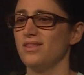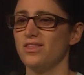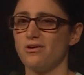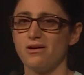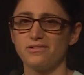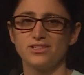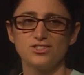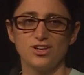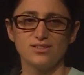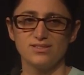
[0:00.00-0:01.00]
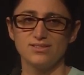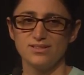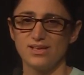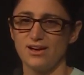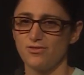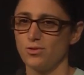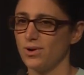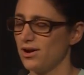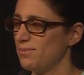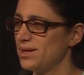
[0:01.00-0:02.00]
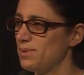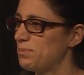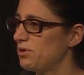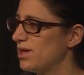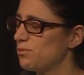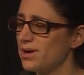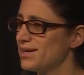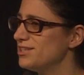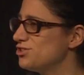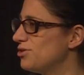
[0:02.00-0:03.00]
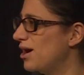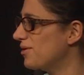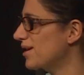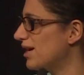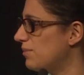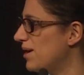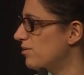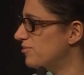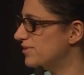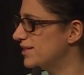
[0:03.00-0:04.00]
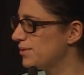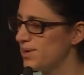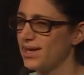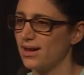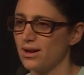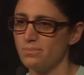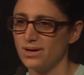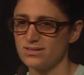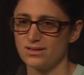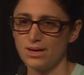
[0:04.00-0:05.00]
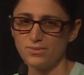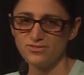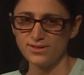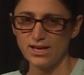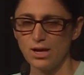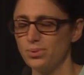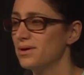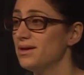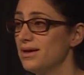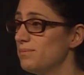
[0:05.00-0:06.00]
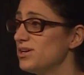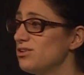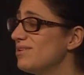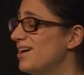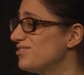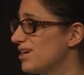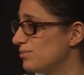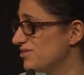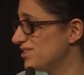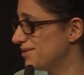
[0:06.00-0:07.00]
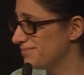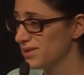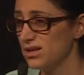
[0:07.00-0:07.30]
There are injustices everywhere. Many people are like, what can I do? How can I come help Flint? I want to get on a bus and come to Flint and help. I'm like, you don't have to come to Flint.